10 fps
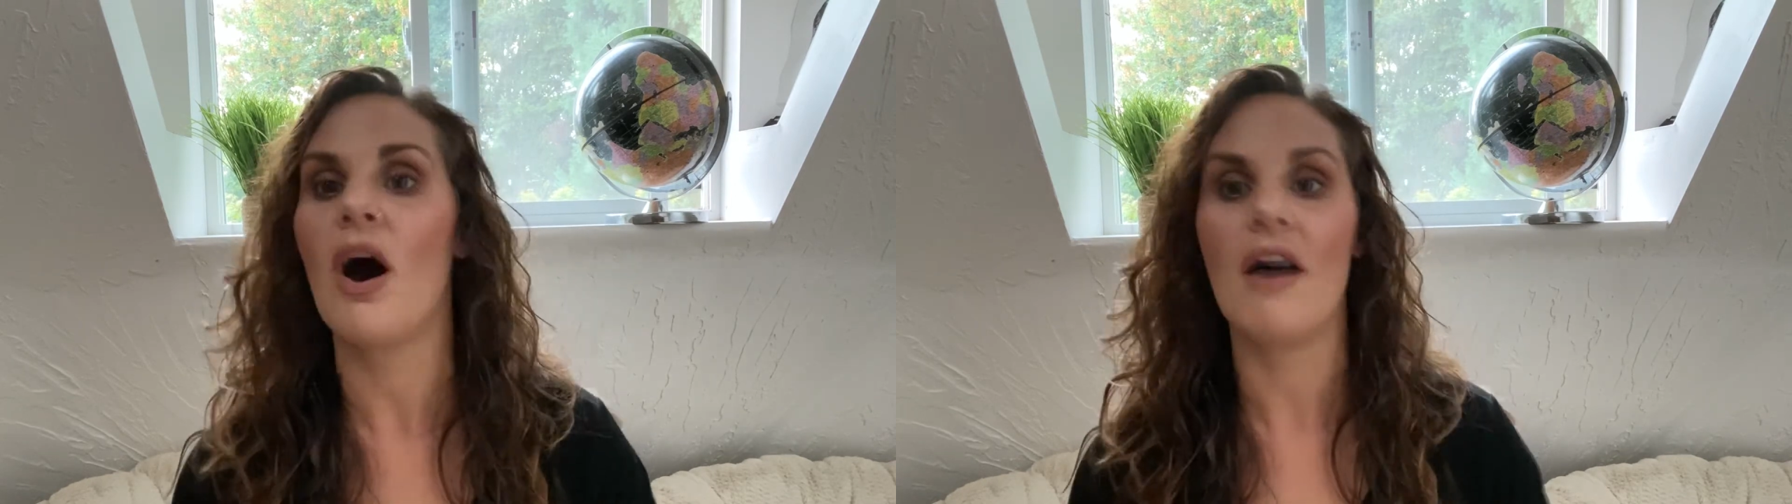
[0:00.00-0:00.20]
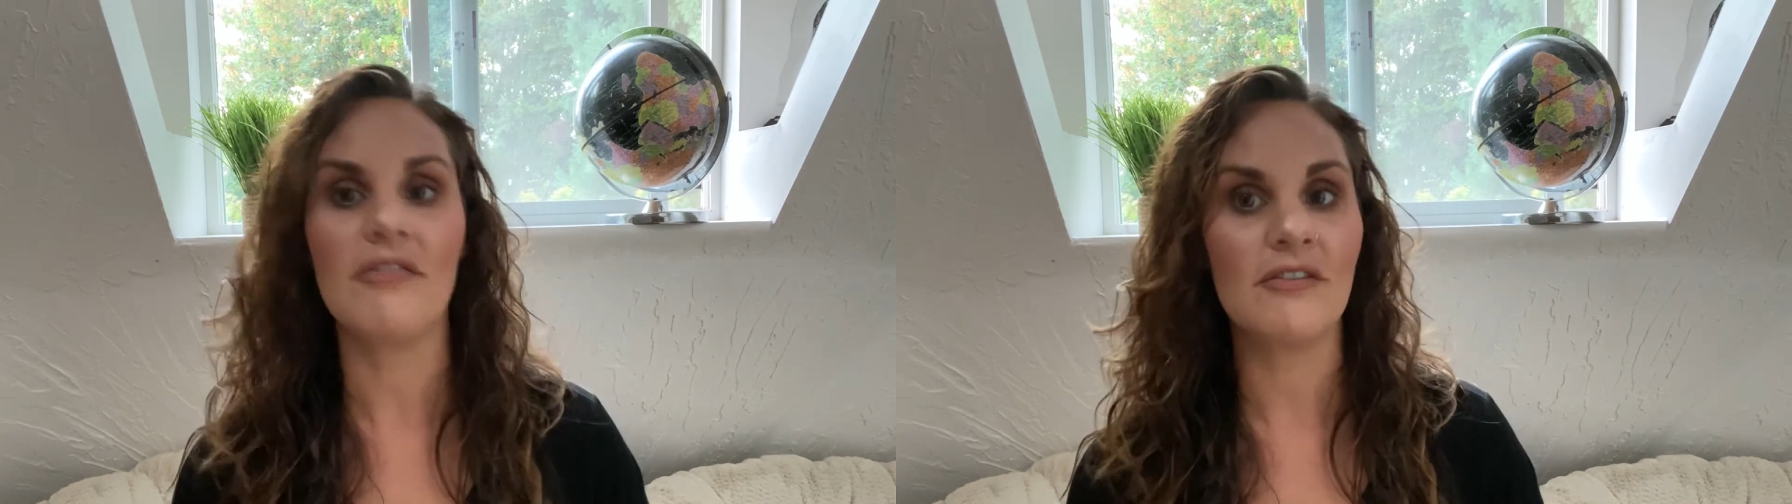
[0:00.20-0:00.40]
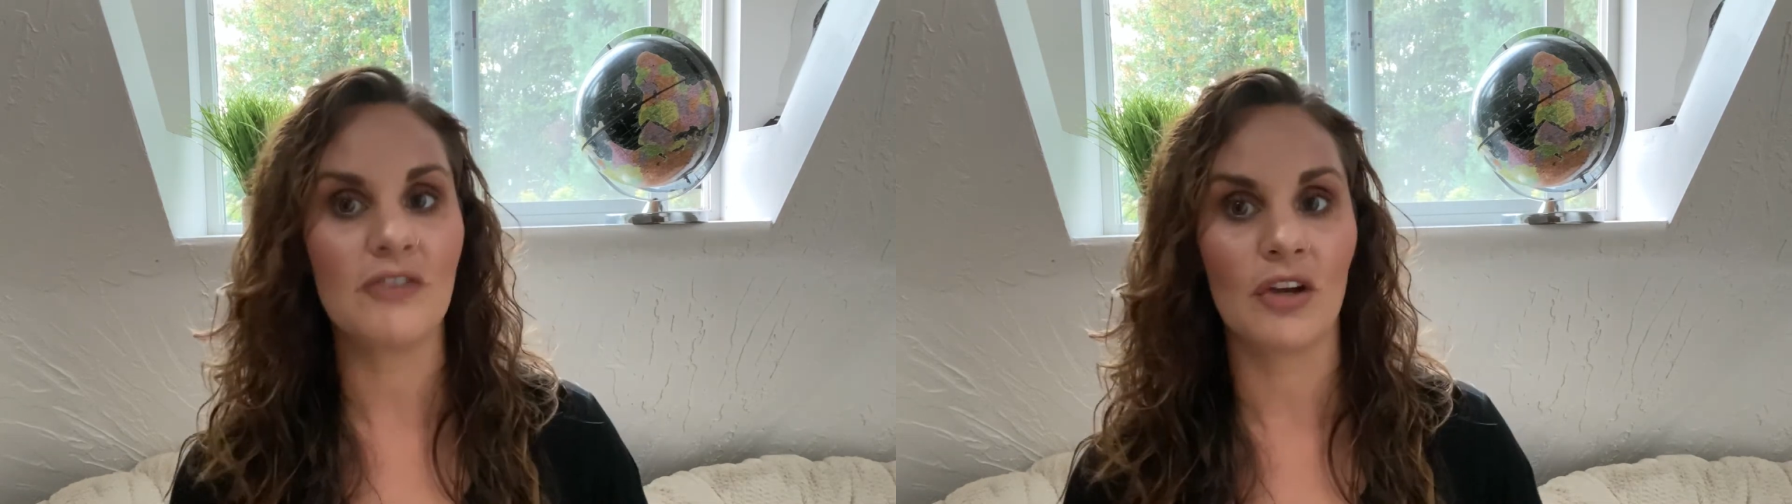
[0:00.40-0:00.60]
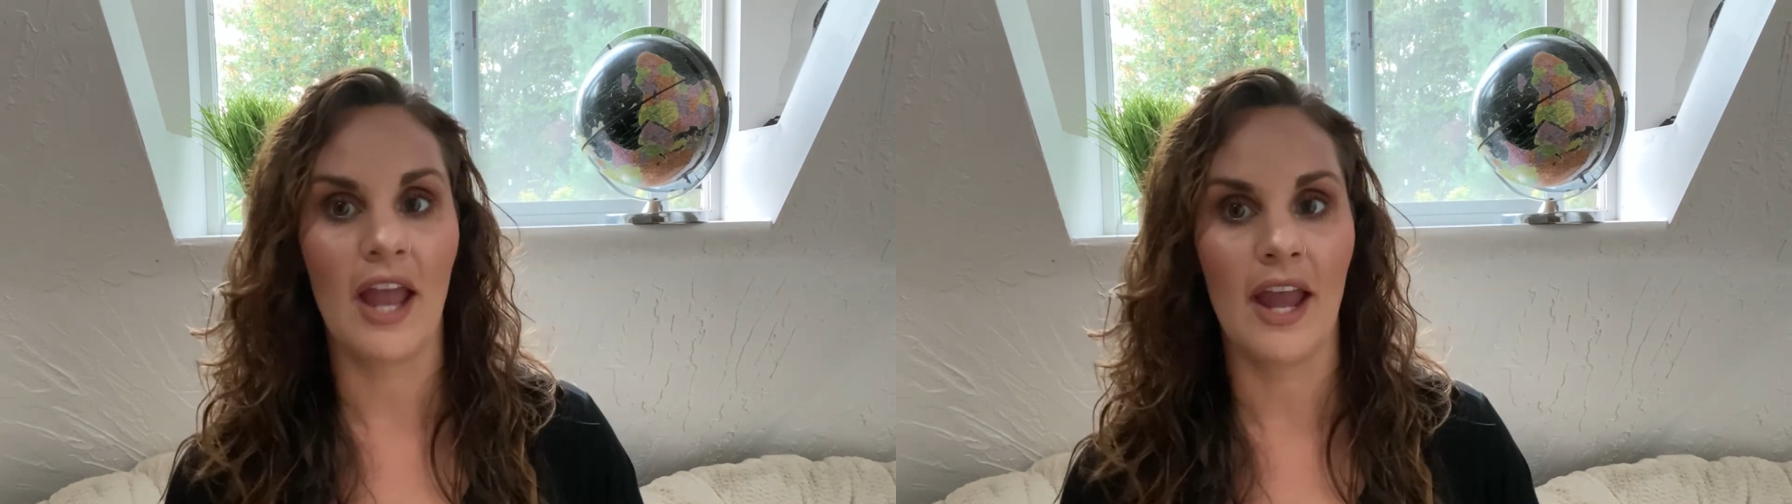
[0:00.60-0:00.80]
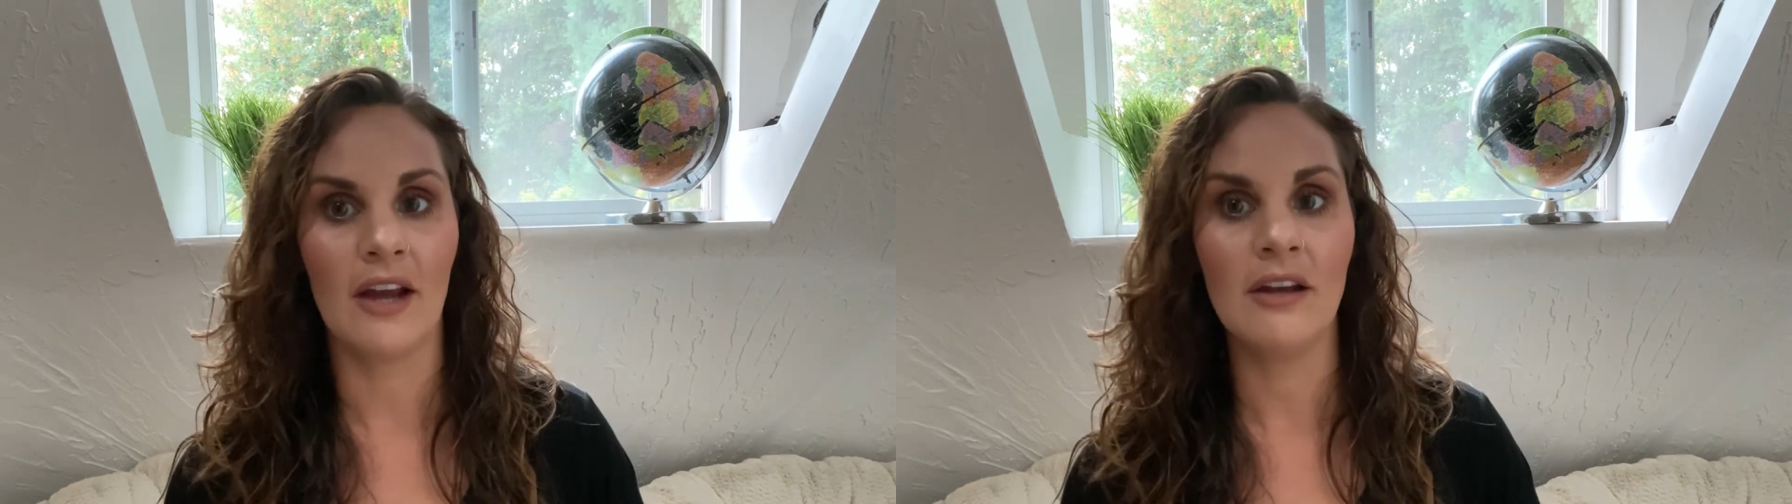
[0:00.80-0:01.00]
off of your
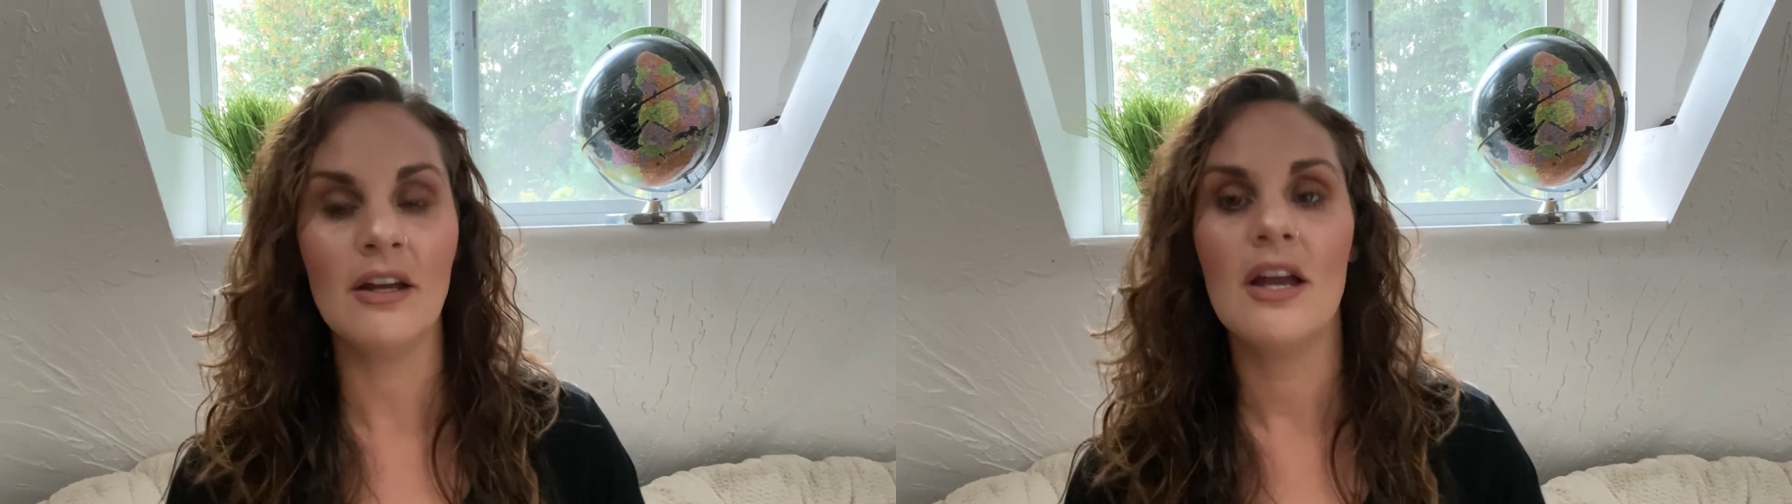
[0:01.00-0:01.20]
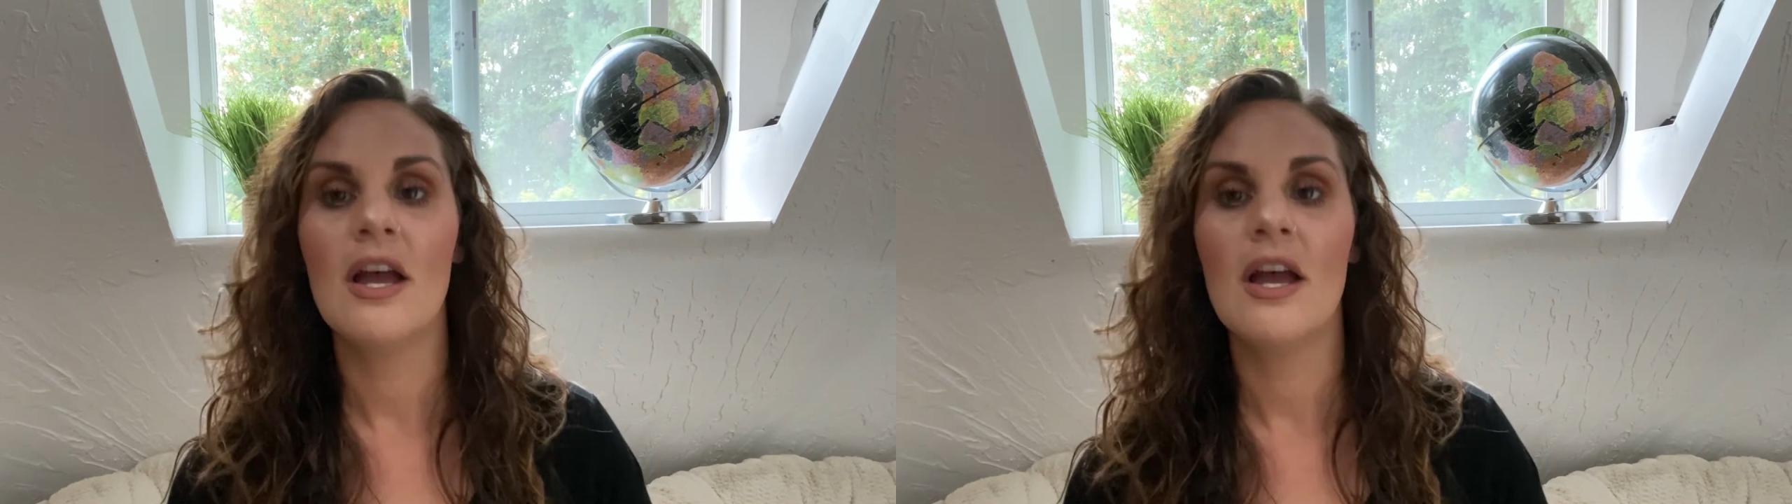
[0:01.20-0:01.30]
hair